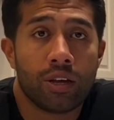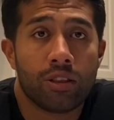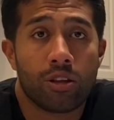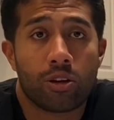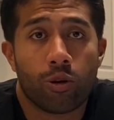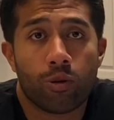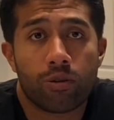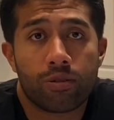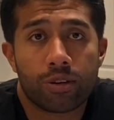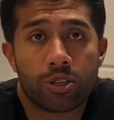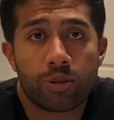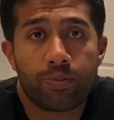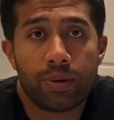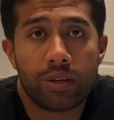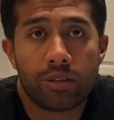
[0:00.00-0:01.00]
the cornering
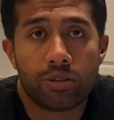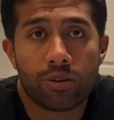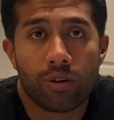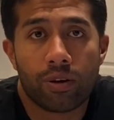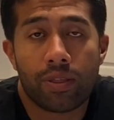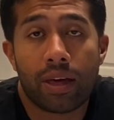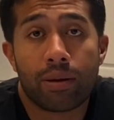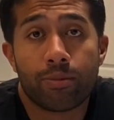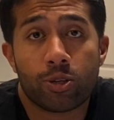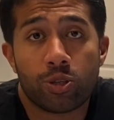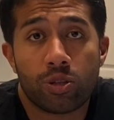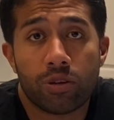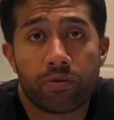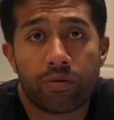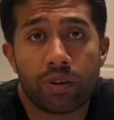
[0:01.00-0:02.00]
speeds are that much
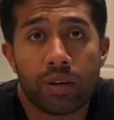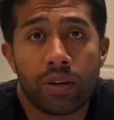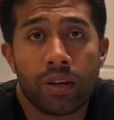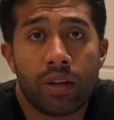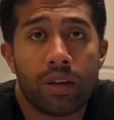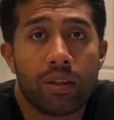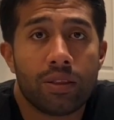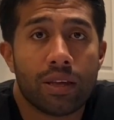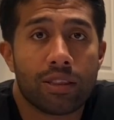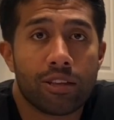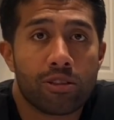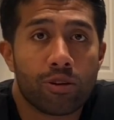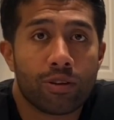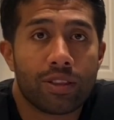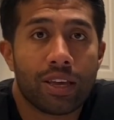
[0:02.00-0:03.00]
different that they
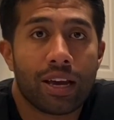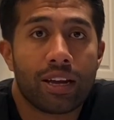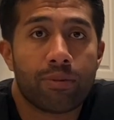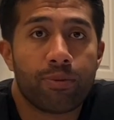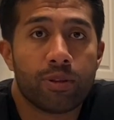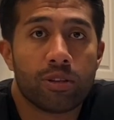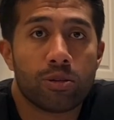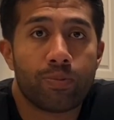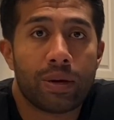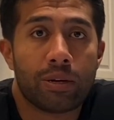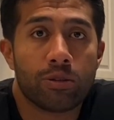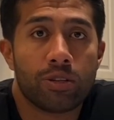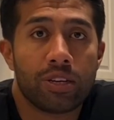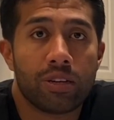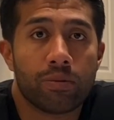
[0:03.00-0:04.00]
thought they had to put this
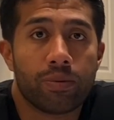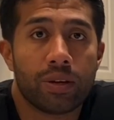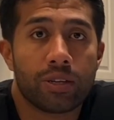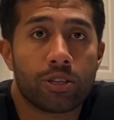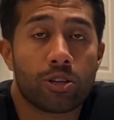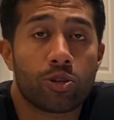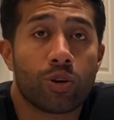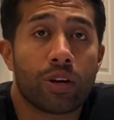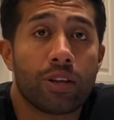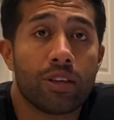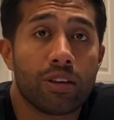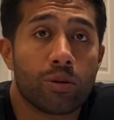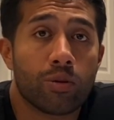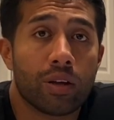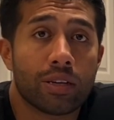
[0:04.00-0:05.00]
penalty in place to try to
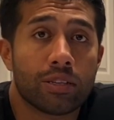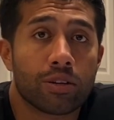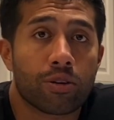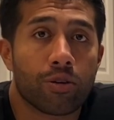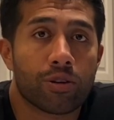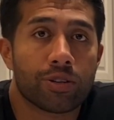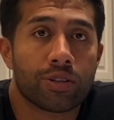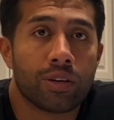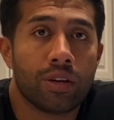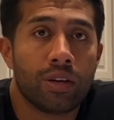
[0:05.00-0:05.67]
equalize the cars.